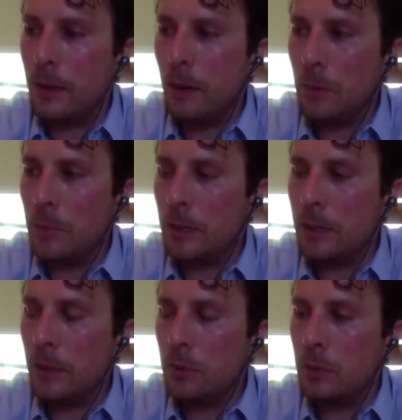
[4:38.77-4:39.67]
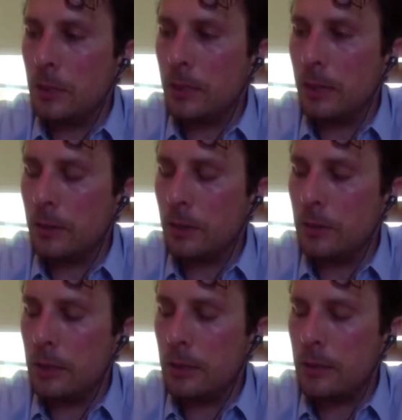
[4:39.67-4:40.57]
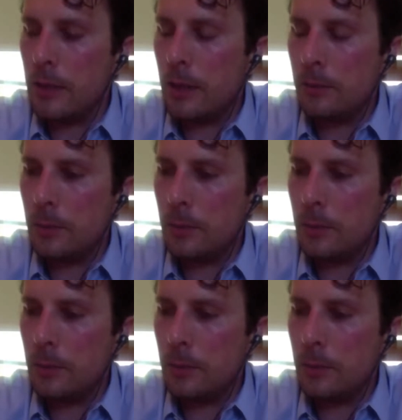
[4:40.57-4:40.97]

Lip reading: help them in coaching, health coaching and stuff.